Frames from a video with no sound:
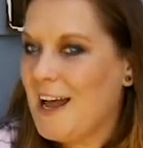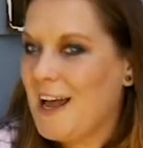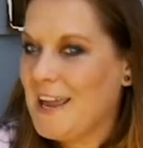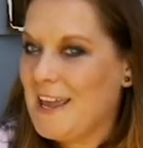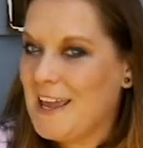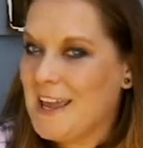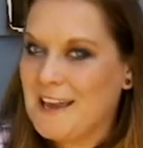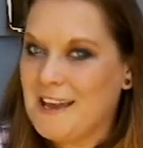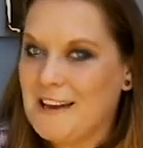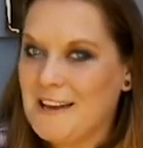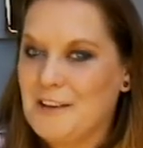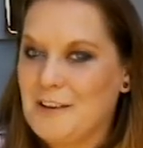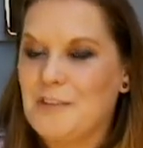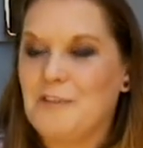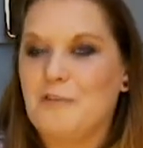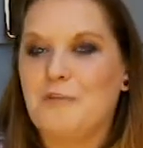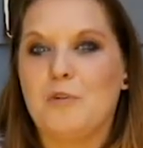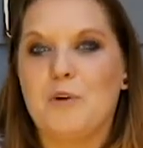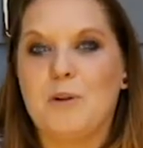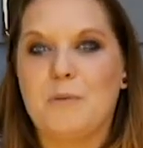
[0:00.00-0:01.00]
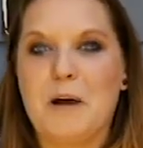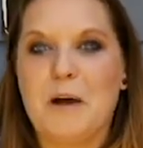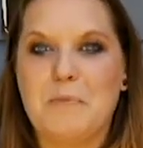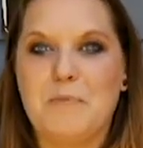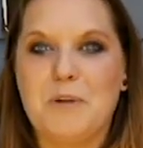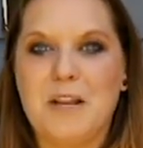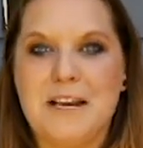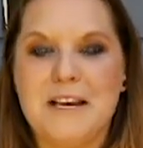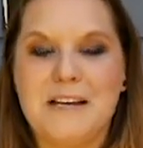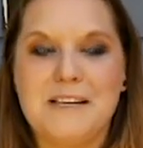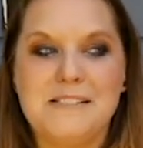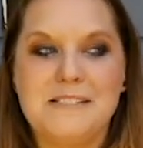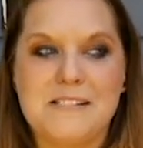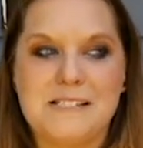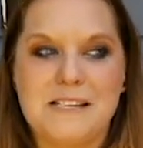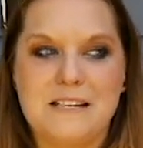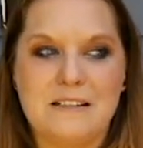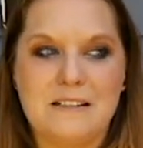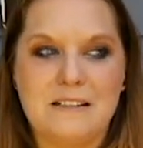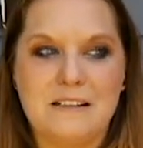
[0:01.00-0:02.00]
I can for my
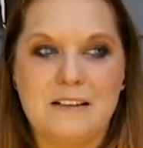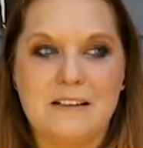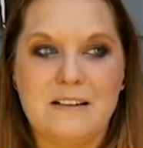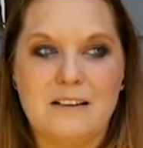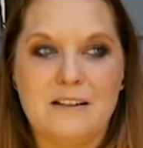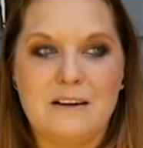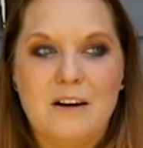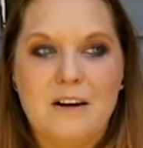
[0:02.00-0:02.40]
plants, and that